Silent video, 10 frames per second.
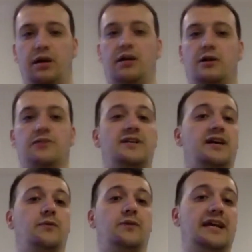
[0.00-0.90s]
per
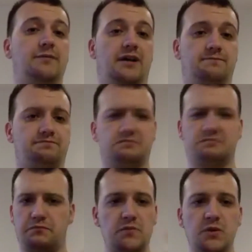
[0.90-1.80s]
contact that we email,
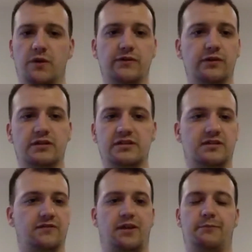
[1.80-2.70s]
whether you're using
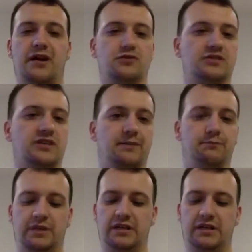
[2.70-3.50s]
something like MailChimp,